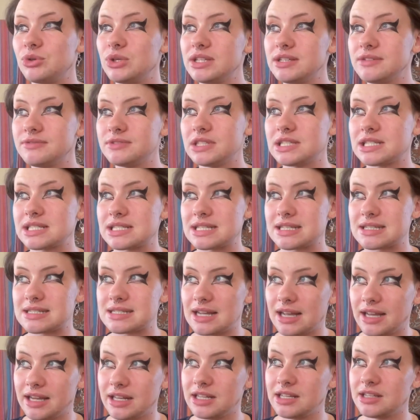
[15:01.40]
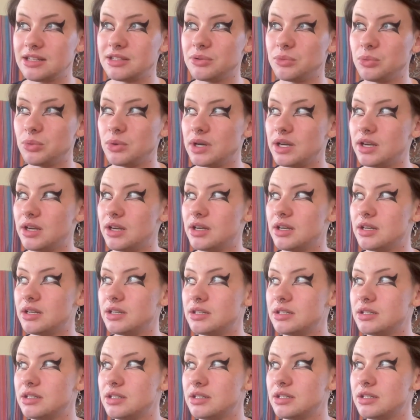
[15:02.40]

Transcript: lived in a society where,